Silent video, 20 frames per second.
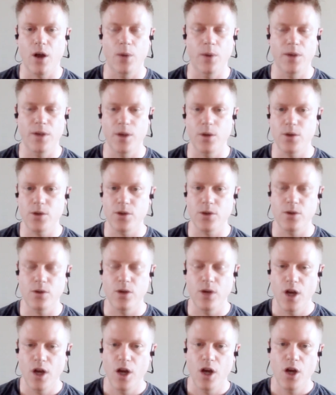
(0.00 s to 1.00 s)
window, so
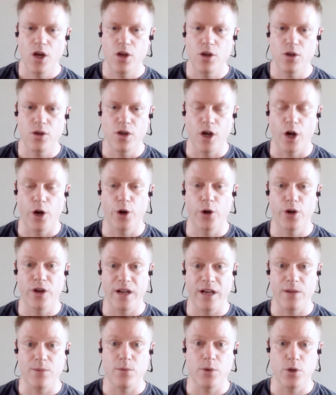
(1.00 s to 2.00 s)
you're not
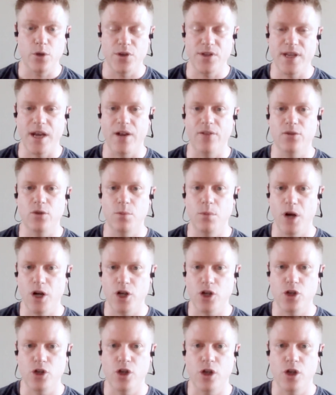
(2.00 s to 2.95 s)
hurting yourself too much.